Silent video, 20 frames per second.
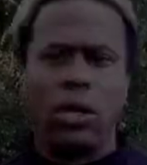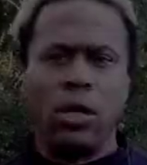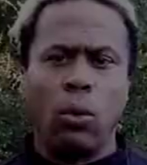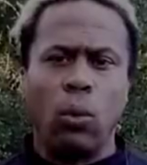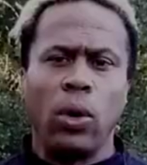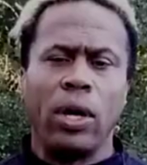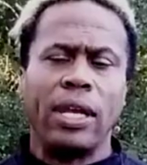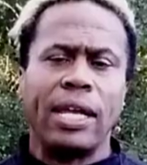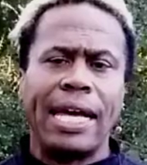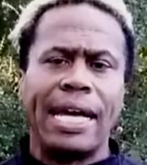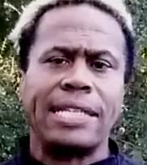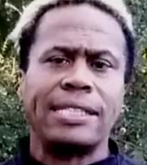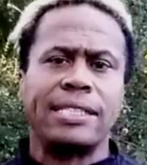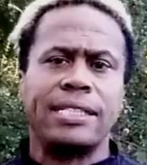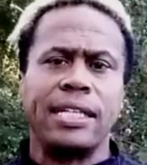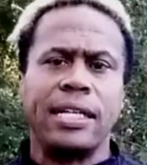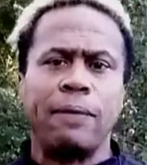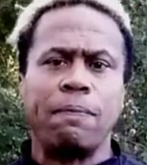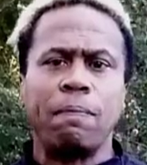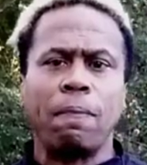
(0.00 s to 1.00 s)
And one
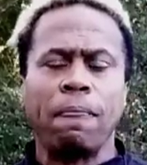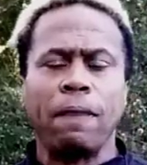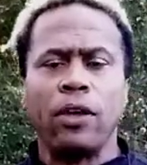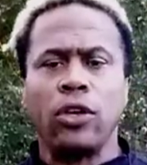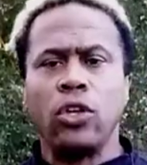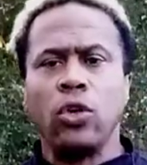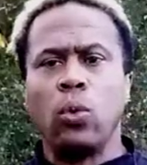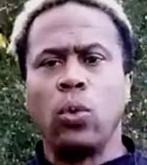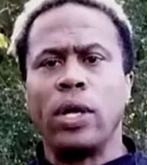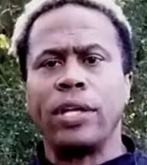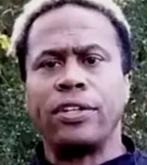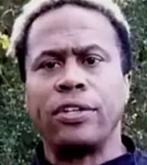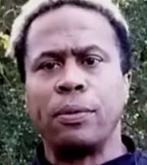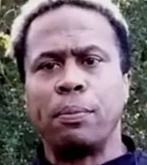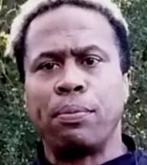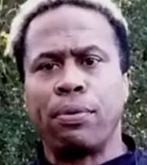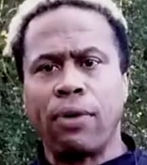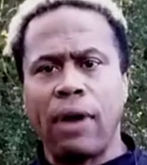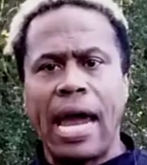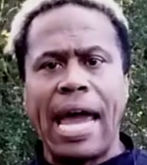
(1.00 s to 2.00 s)
last tip, you want
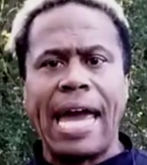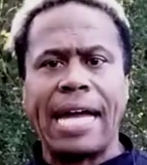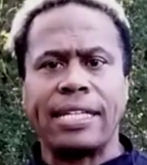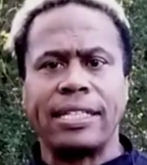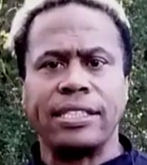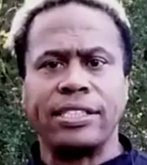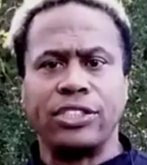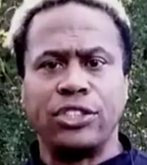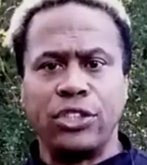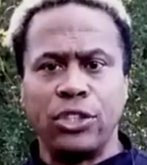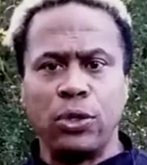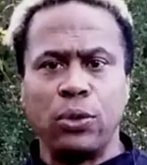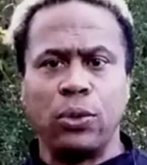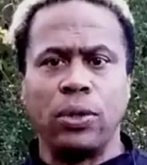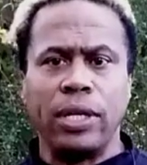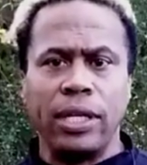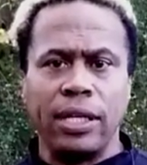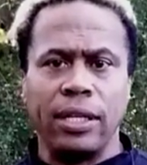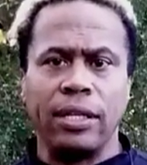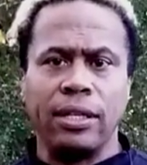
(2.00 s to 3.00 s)
to practice
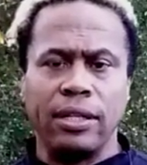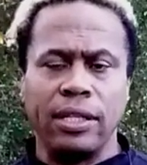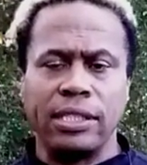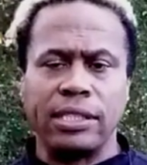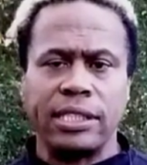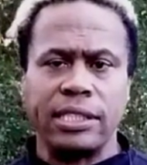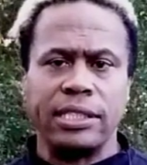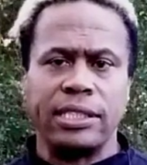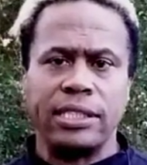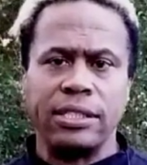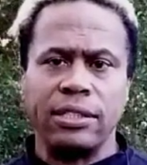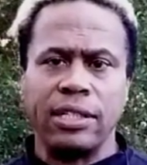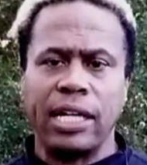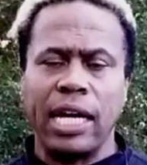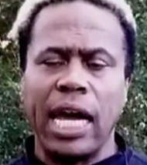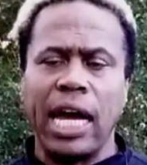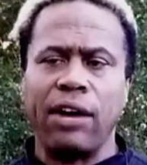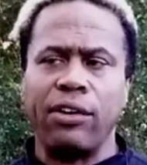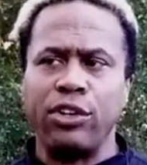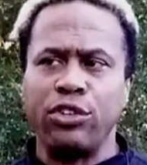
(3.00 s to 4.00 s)
doing this concealed
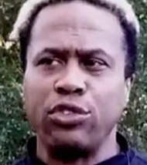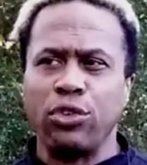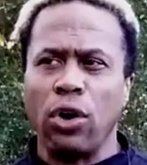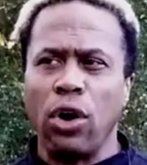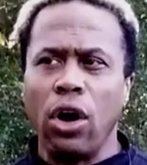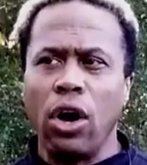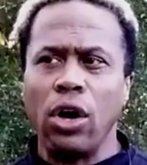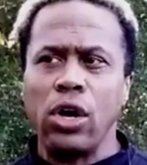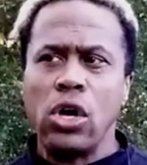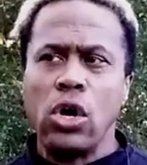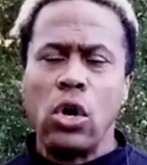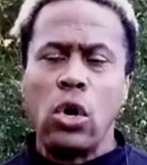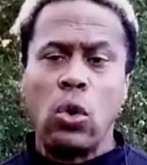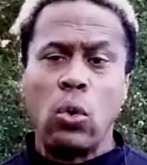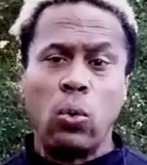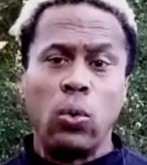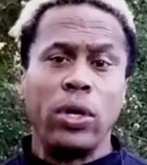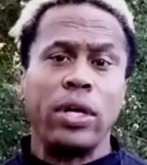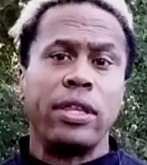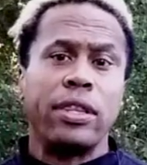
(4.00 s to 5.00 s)
carry draw
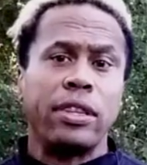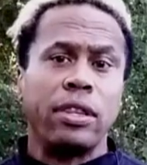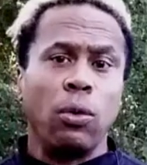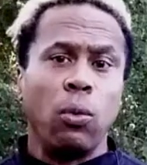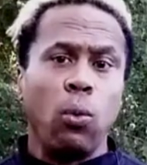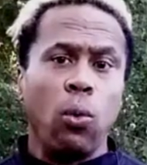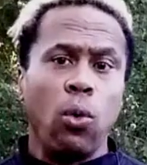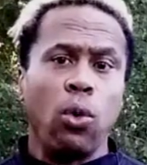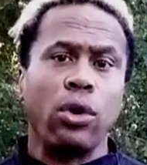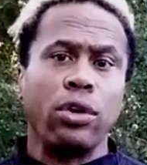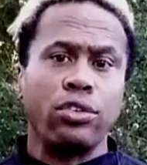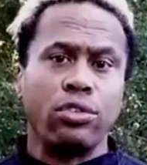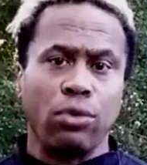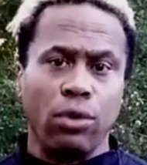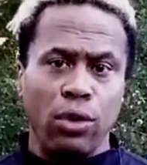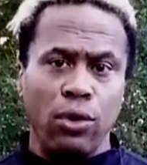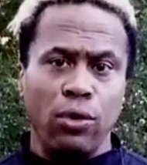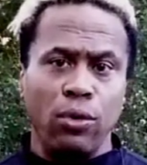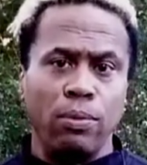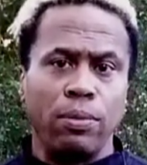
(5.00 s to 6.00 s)
with the
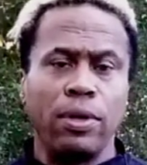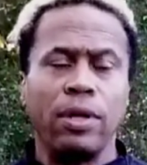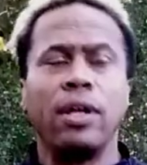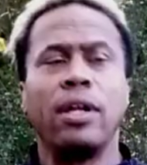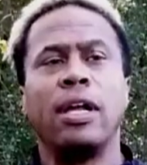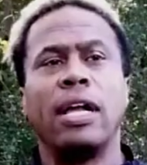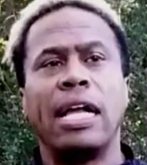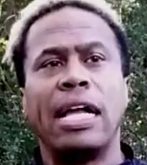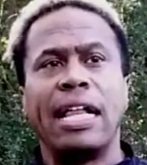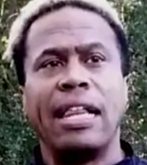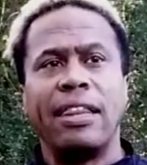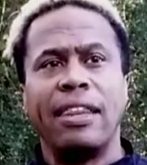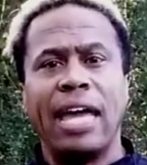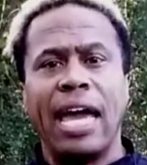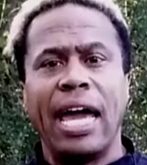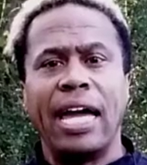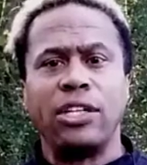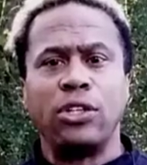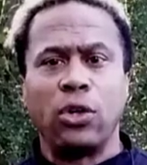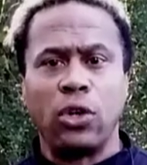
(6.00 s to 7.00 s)
wardrobe
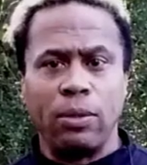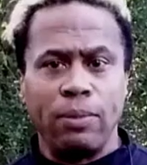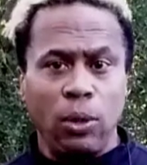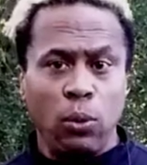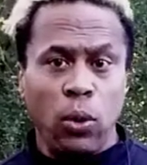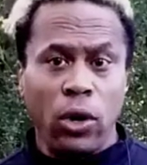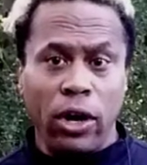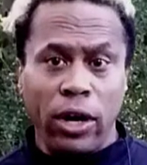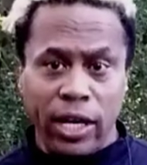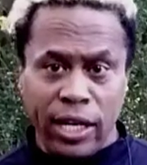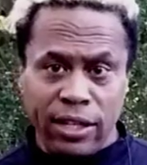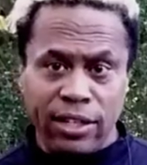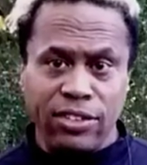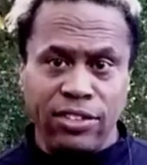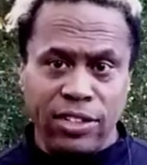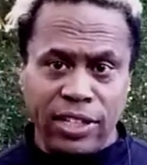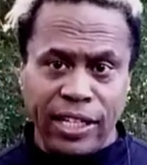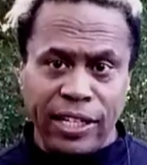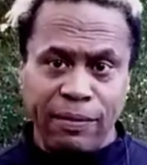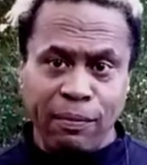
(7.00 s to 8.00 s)
that you're going to be wearing in the
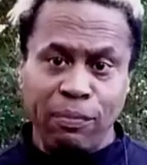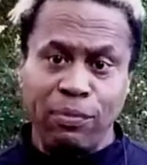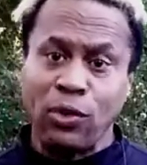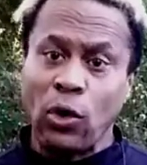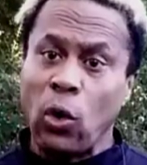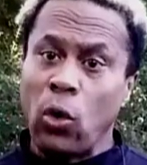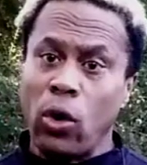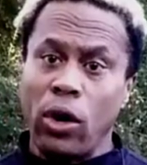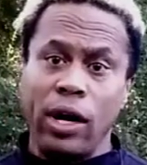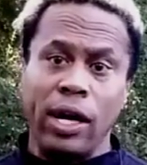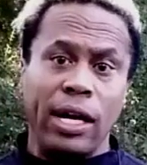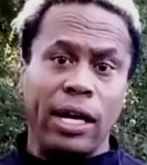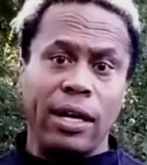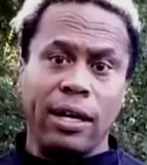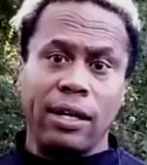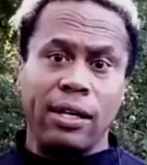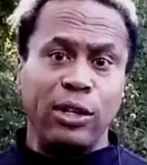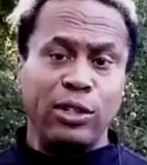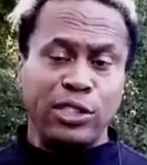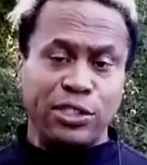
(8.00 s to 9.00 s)
scene or
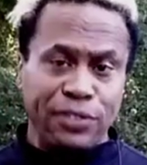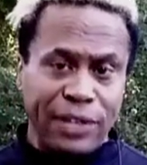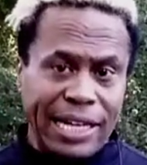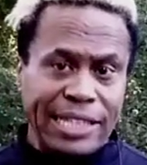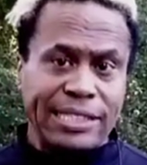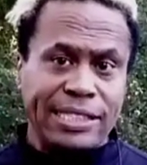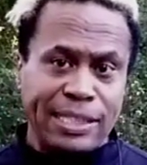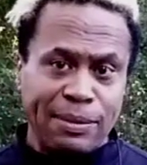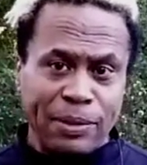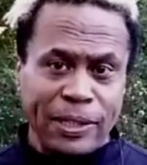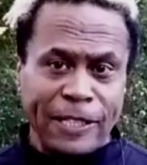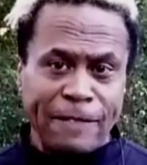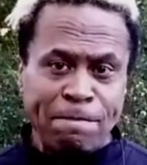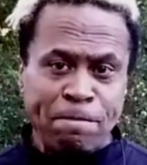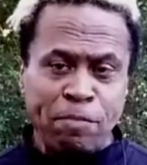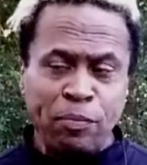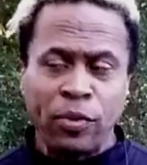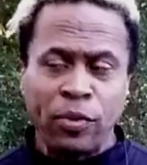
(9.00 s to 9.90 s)
a close facsimile.